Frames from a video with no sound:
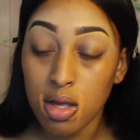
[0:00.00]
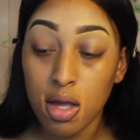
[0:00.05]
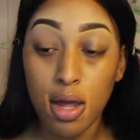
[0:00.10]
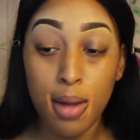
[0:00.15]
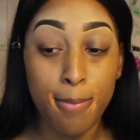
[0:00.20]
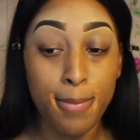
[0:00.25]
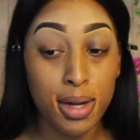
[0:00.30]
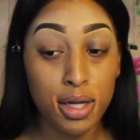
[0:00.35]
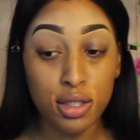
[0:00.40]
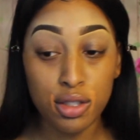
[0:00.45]

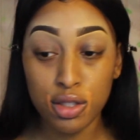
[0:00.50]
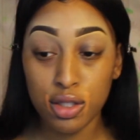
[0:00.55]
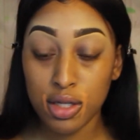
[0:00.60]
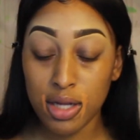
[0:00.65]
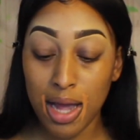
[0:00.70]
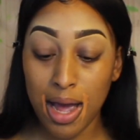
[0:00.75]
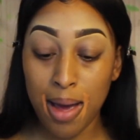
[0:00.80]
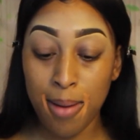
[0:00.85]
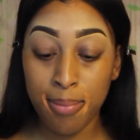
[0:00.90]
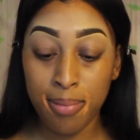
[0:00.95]
And make sure
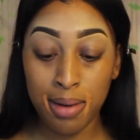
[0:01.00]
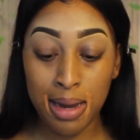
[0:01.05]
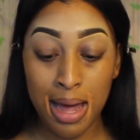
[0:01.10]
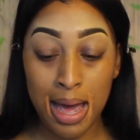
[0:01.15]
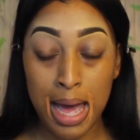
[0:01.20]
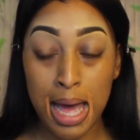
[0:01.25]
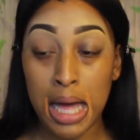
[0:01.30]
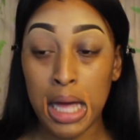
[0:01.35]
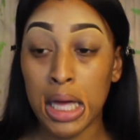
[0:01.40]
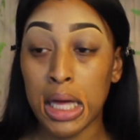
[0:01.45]
y'all
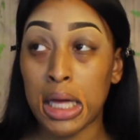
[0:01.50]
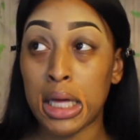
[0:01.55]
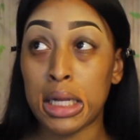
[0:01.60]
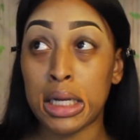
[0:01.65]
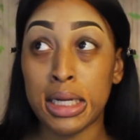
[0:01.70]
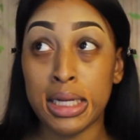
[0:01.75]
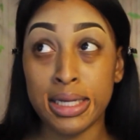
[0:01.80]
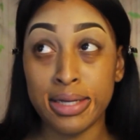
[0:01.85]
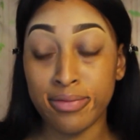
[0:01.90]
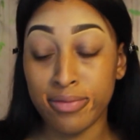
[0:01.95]
apply
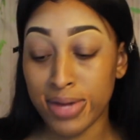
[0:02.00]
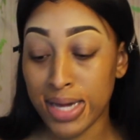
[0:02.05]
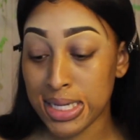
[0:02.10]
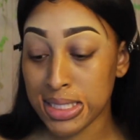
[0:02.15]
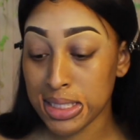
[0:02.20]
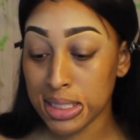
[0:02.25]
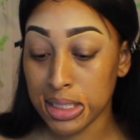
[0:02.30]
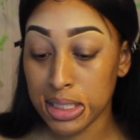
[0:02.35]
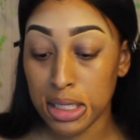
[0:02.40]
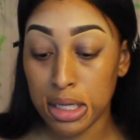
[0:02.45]
enough
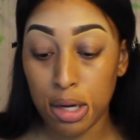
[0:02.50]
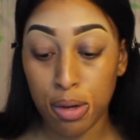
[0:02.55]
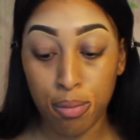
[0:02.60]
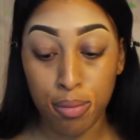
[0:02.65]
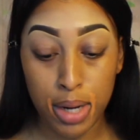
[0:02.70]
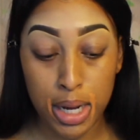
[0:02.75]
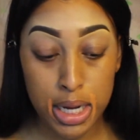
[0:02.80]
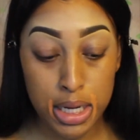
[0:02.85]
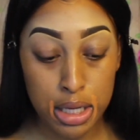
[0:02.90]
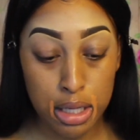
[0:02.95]
Vaseline
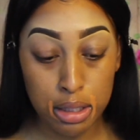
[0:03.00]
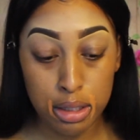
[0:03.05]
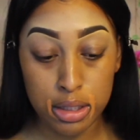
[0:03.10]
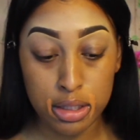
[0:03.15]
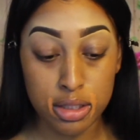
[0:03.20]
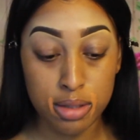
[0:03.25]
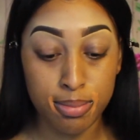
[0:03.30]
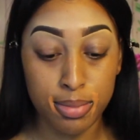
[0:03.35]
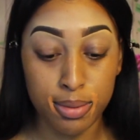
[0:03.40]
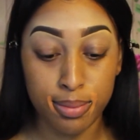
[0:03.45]
around your
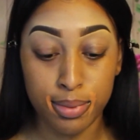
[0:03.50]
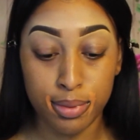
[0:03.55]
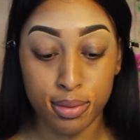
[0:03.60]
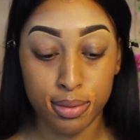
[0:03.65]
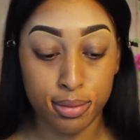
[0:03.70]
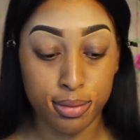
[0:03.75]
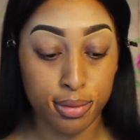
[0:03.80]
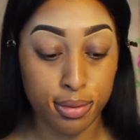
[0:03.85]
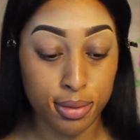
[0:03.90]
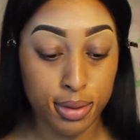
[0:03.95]
lips,
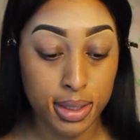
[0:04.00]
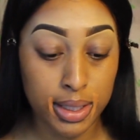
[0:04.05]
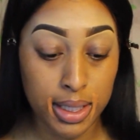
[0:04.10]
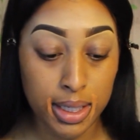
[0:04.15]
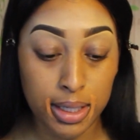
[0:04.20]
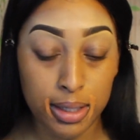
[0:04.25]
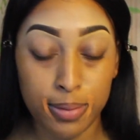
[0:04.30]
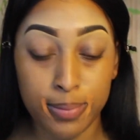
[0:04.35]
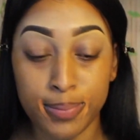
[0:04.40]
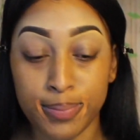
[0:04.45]
boo-boo,
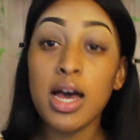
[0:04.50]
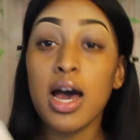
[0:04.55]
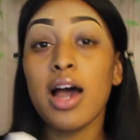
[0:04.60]
okay?